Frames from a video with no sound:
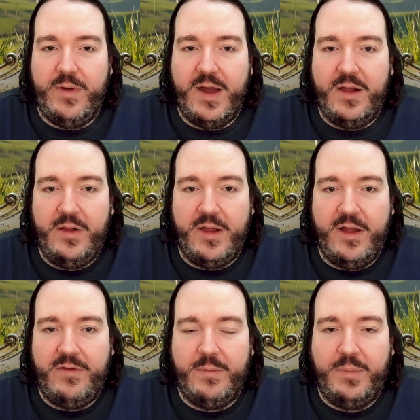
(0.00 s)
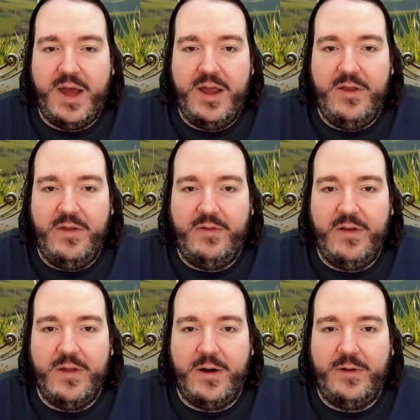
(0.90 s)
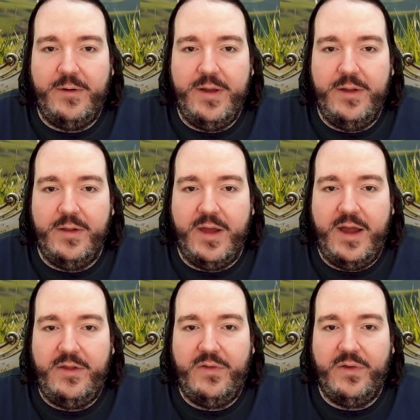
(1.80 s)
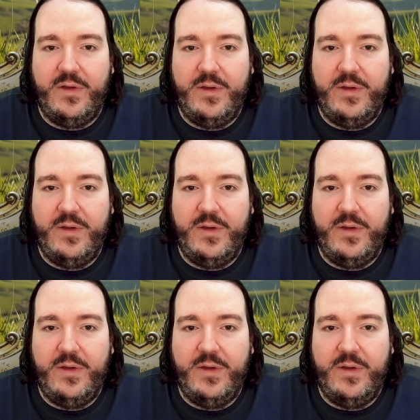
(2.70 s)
Well, let's apply this in our terrain. Let's